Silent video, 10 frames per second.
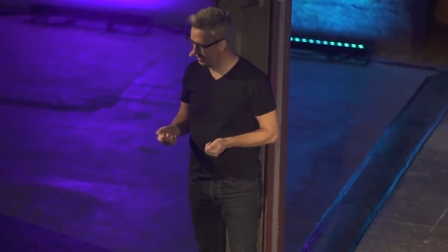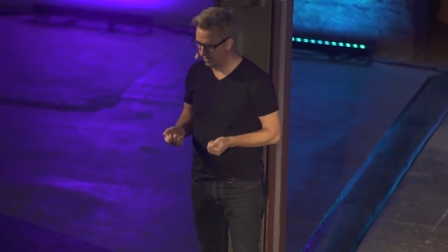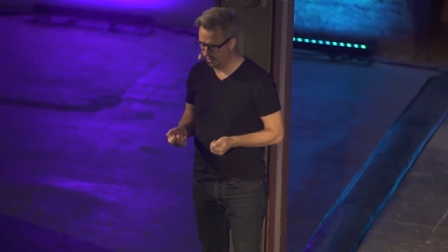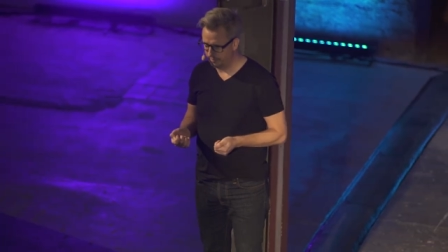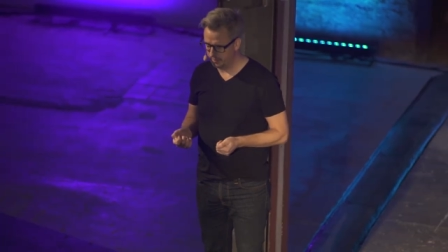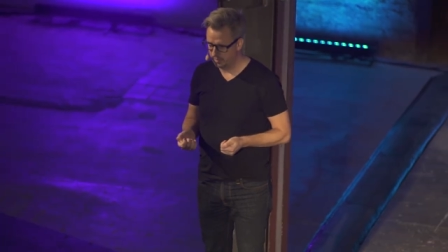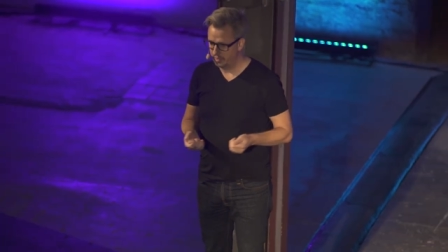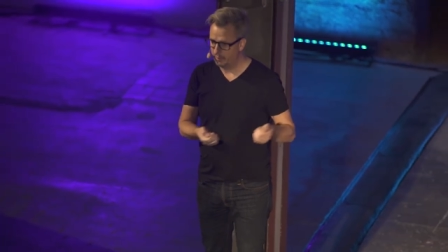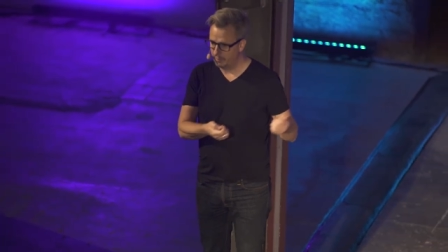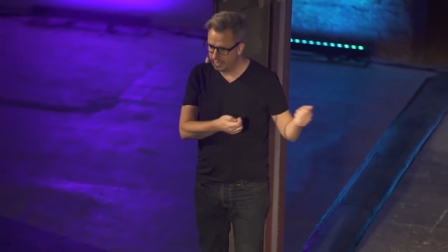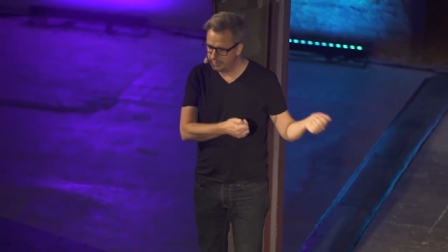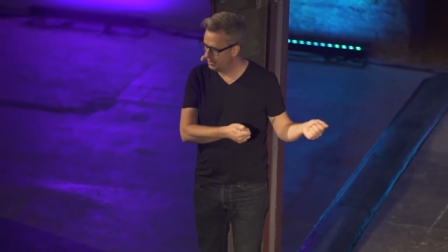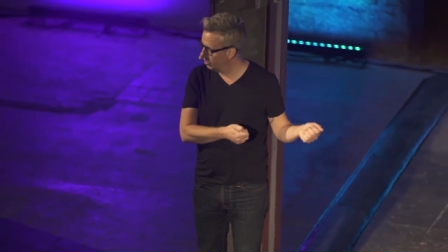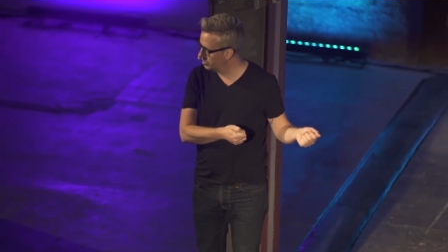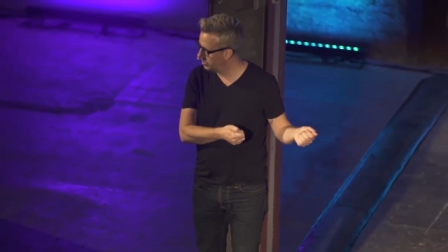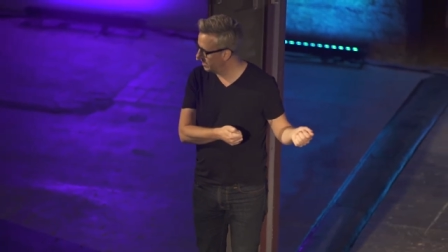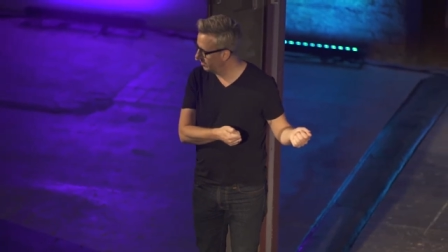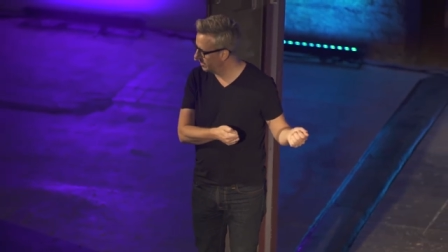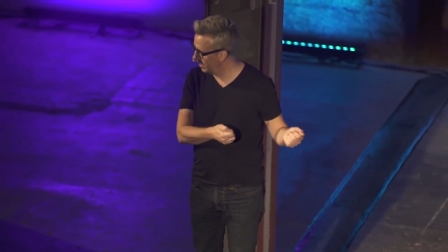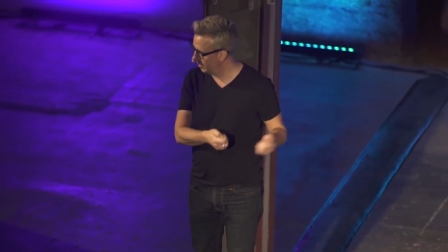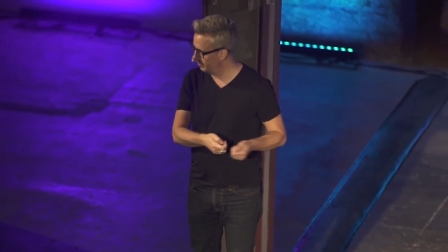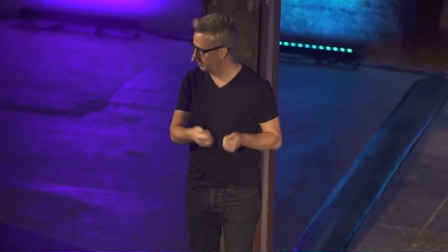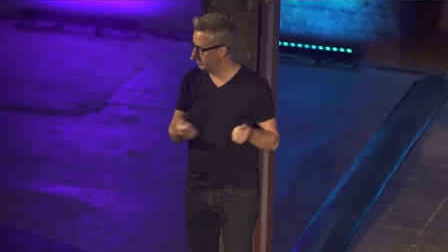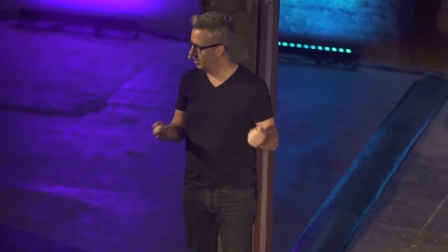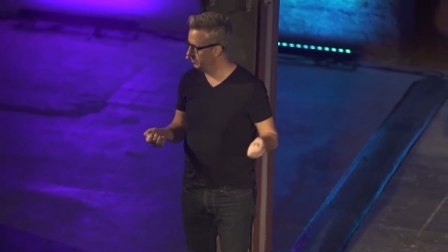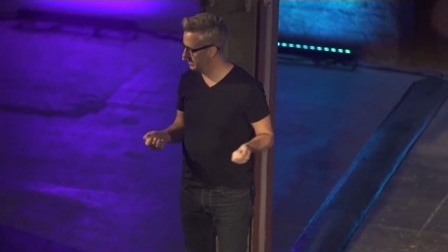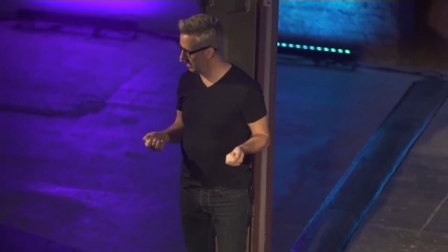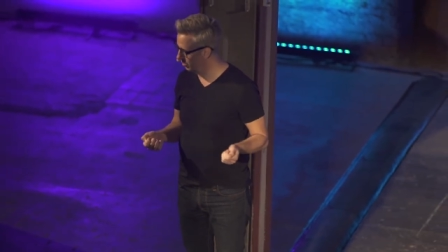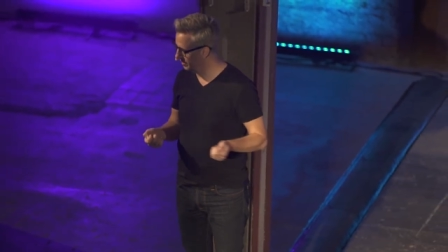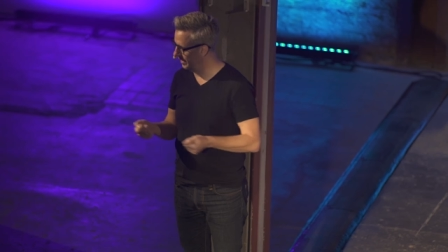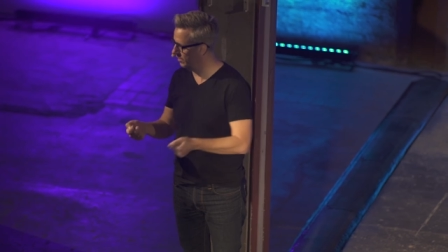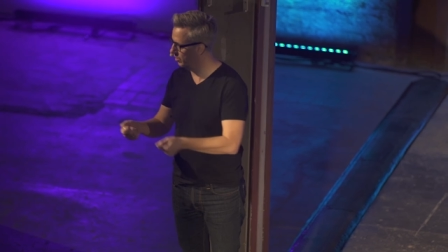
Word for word: Um, maybe Deutsche Telekom comes out with an